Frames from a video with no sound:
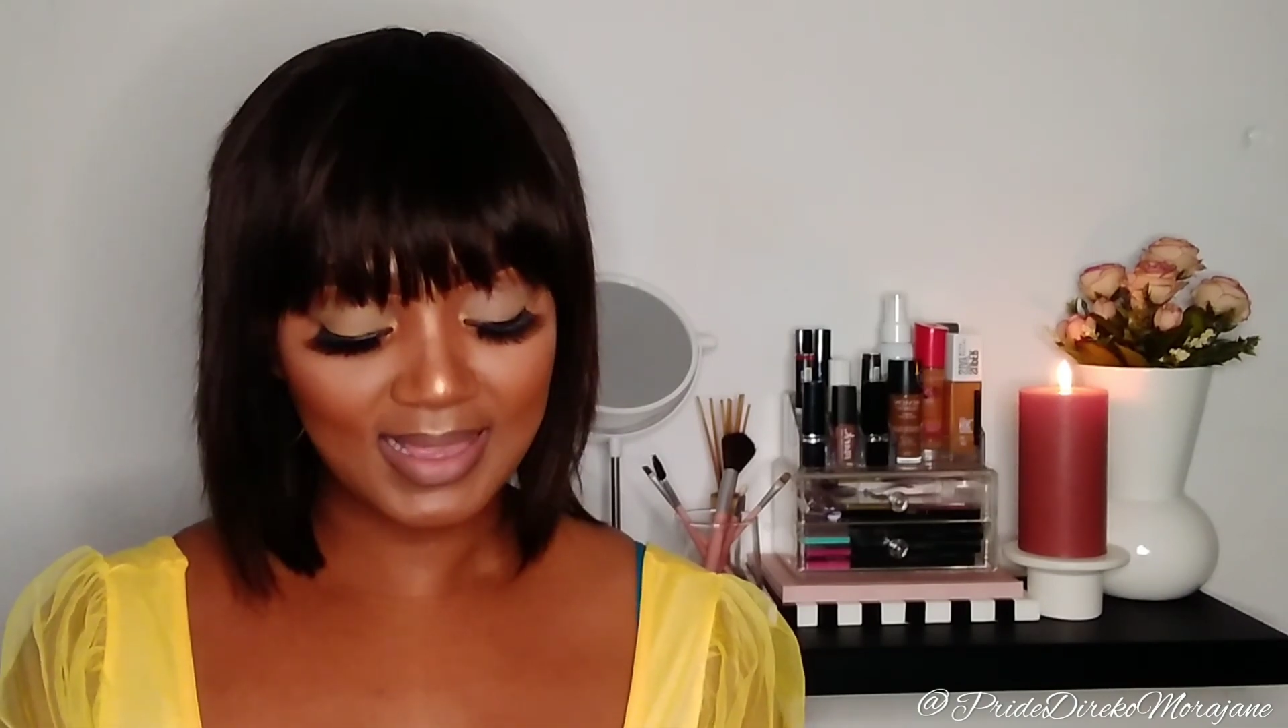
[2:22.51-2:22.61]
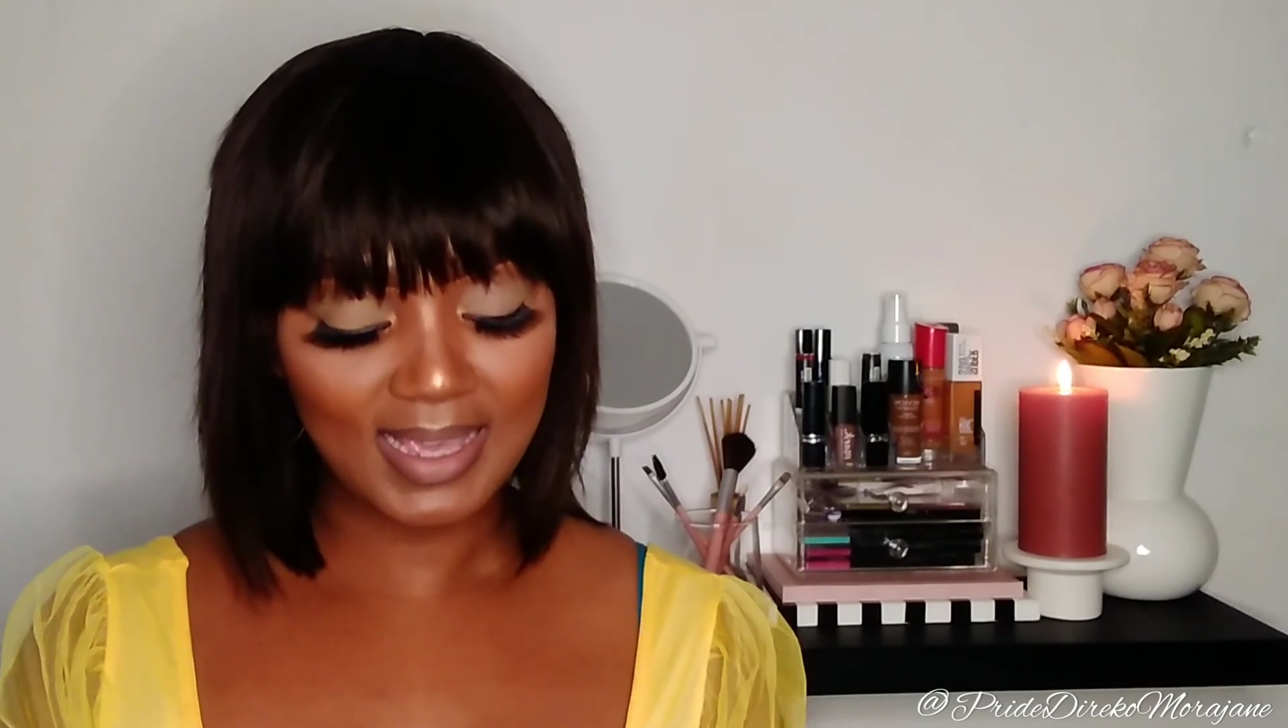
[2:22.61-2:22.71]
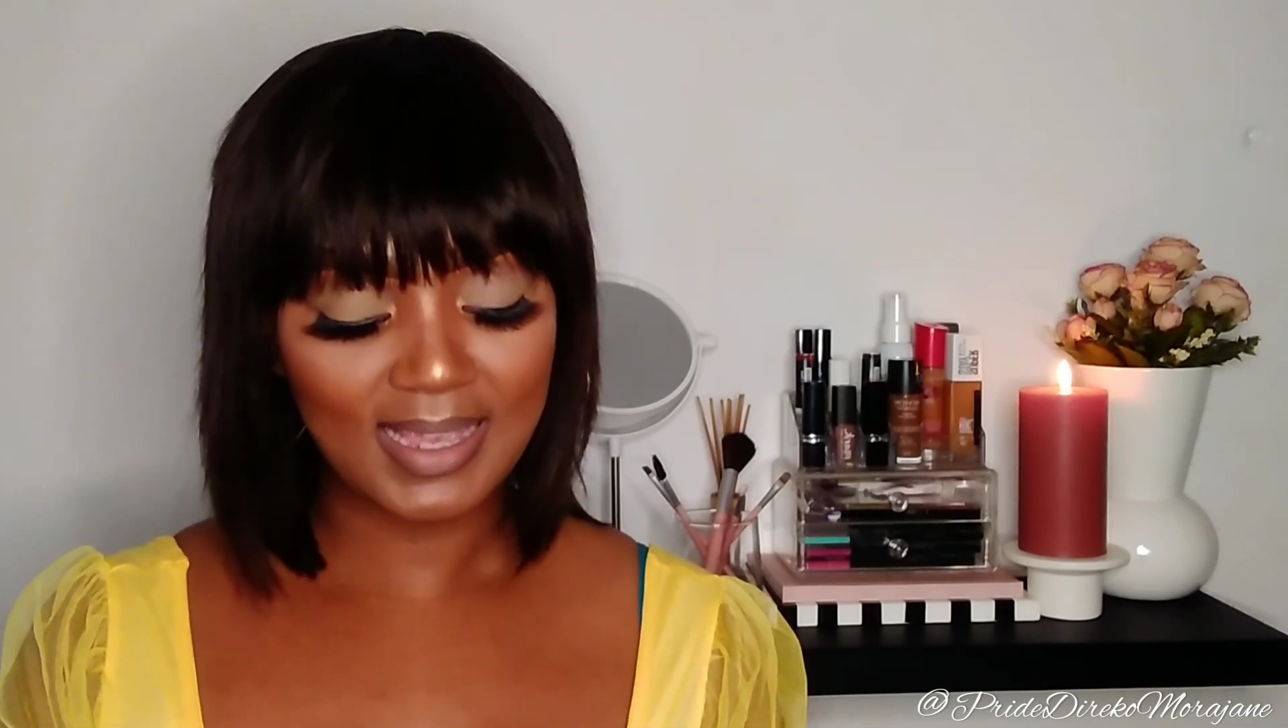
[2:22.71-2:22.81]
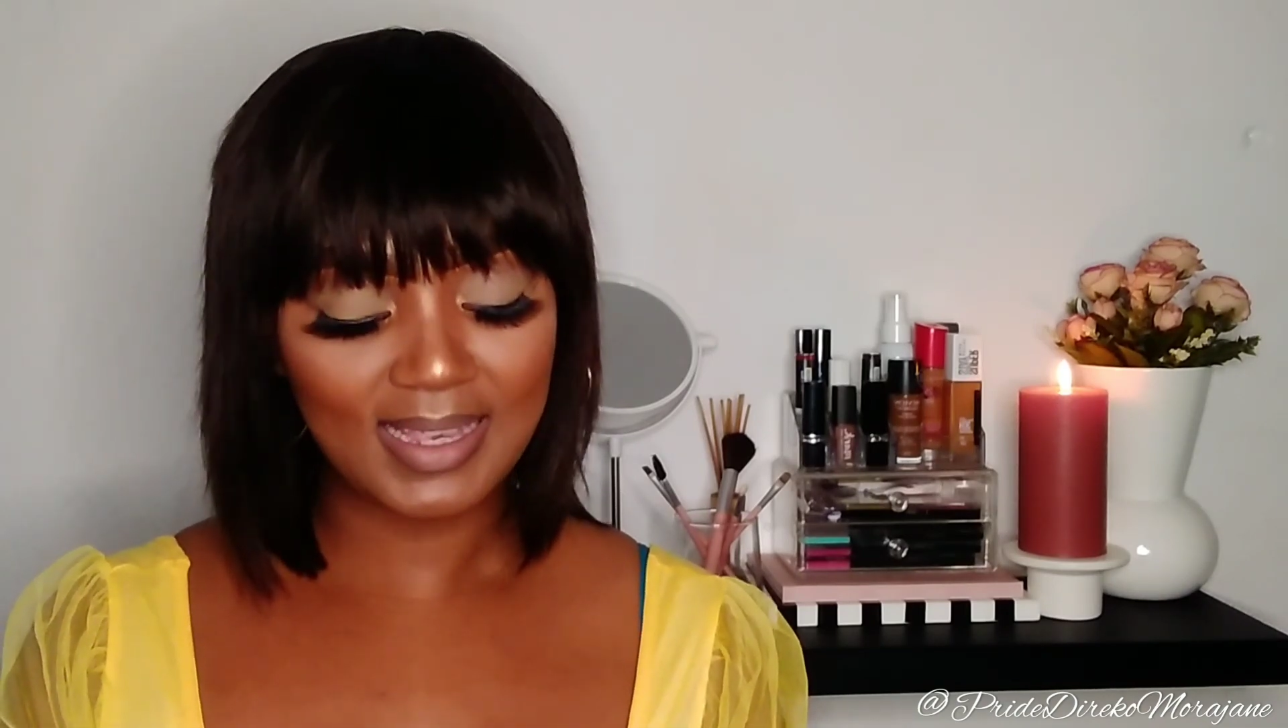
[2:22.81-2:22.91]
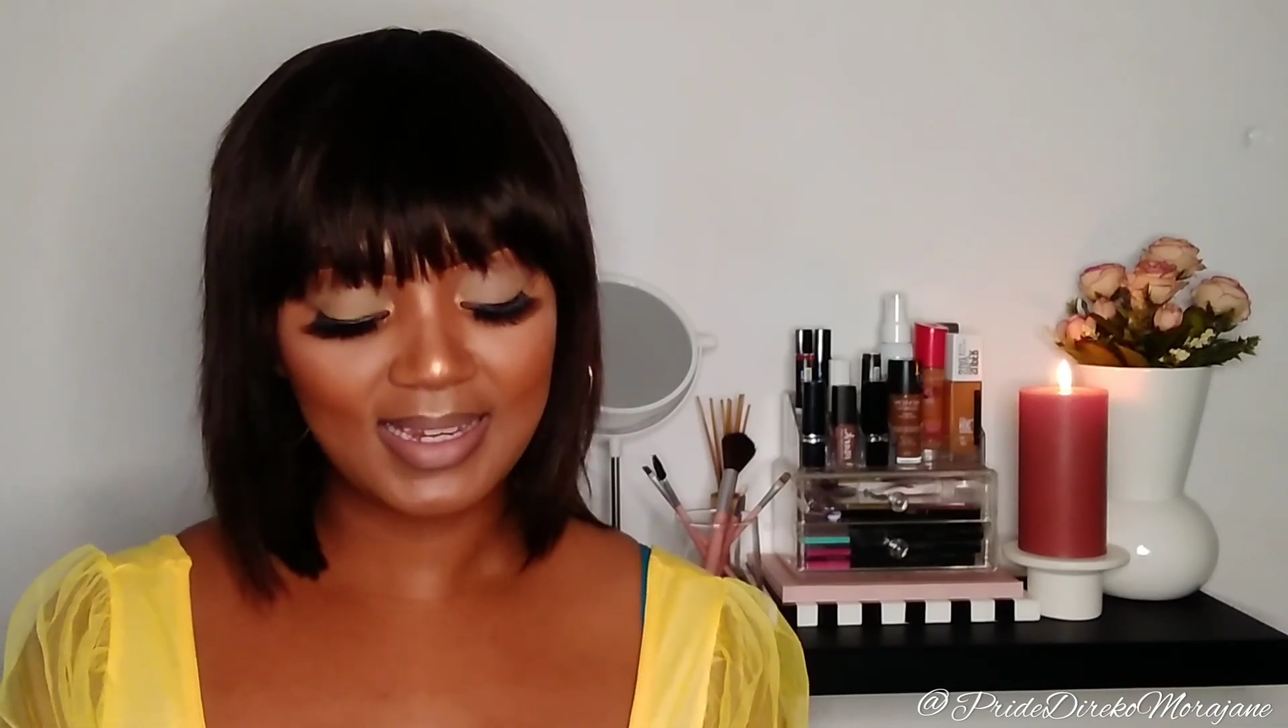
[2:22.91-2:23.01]

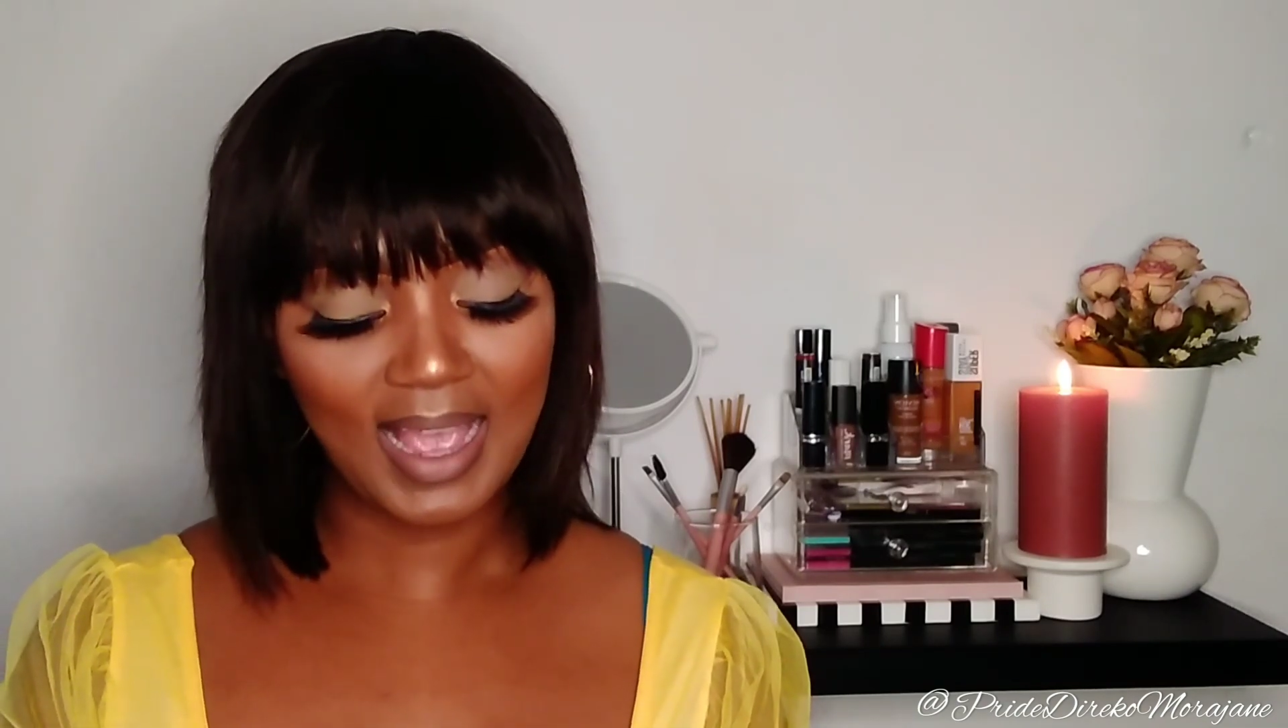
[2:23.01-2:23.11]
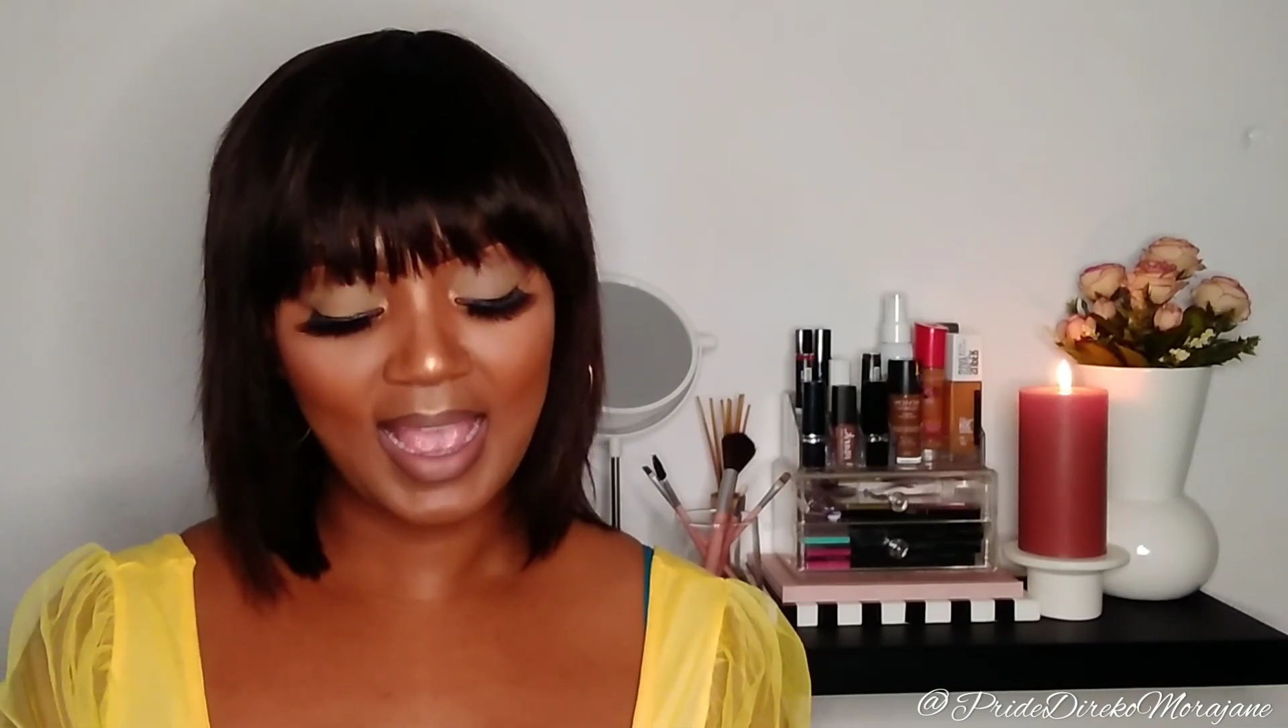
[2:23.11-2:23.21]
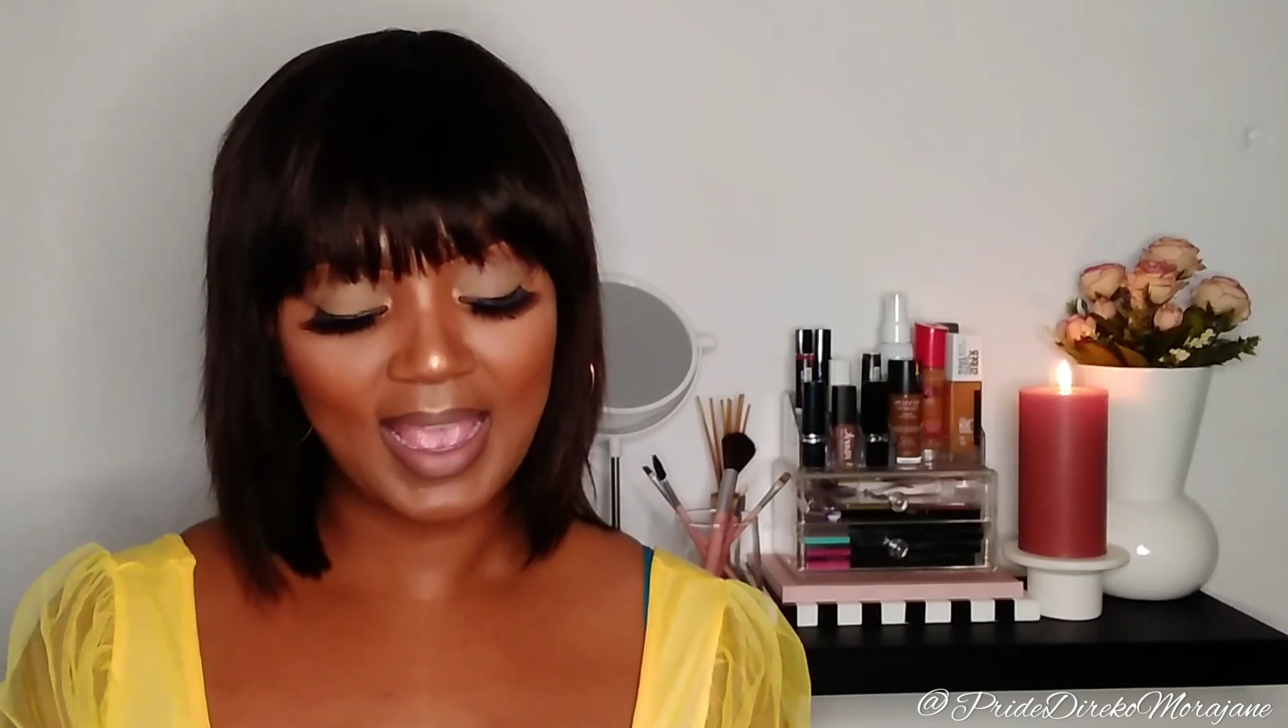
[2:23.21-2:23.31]
then I